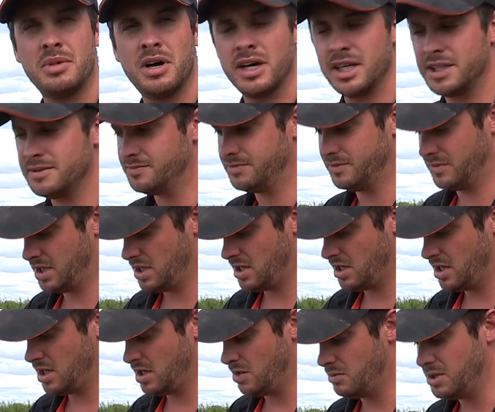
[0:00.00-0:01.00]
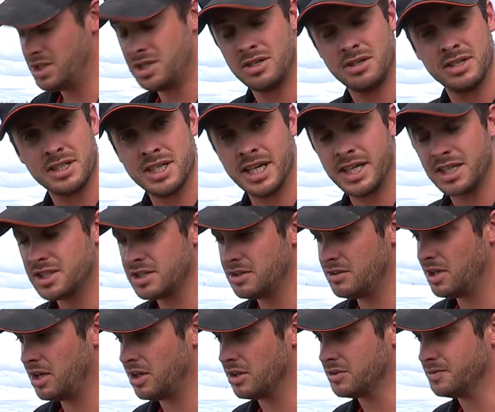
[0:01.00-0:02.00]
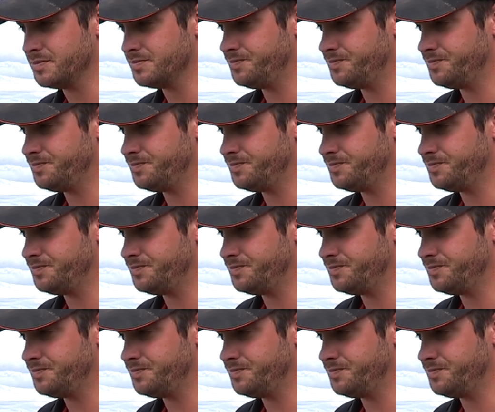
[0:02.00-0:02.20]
bite which shouldn't take too long